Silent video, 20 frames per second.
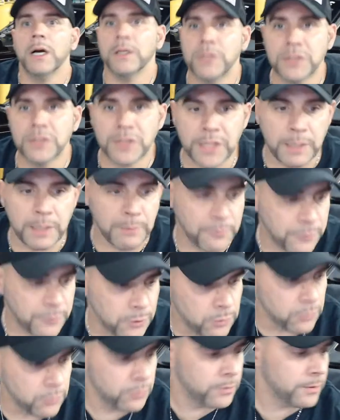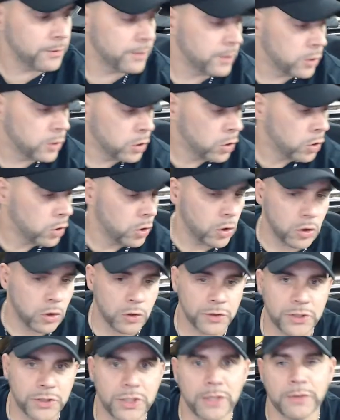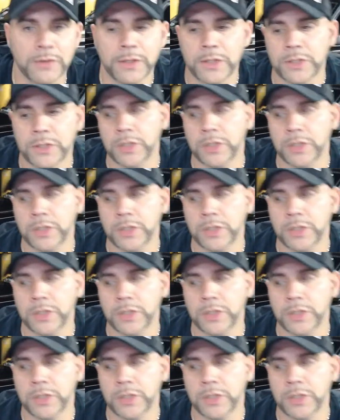just to name a few on the channel here.